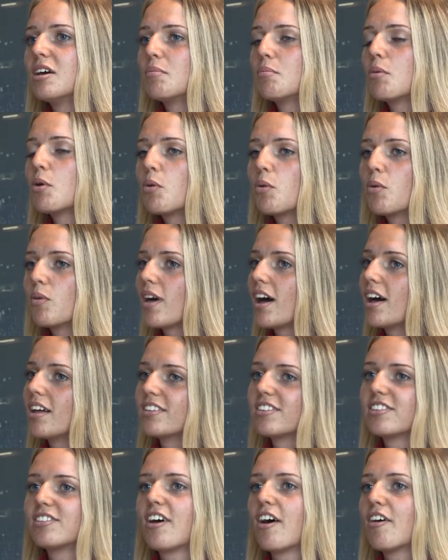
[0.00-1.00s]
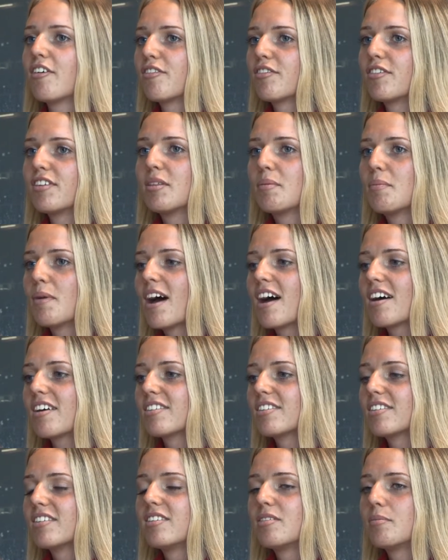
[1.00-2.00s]
put all that stuff in the
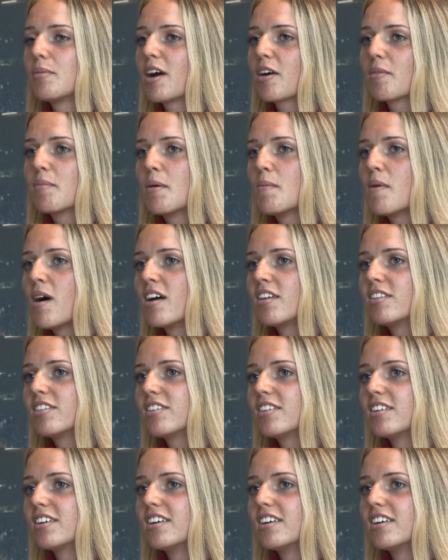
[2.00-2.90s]
past in the back of my mind.